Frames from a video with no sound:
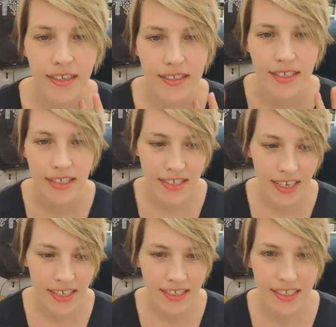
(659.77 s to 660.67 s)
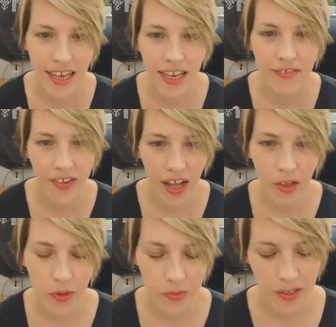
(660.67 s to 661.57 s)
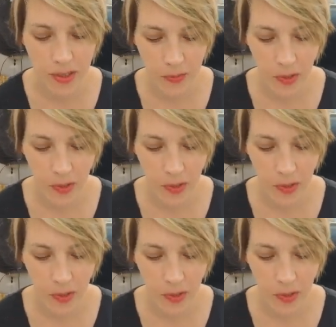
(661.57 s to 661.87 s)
succinct and valuable as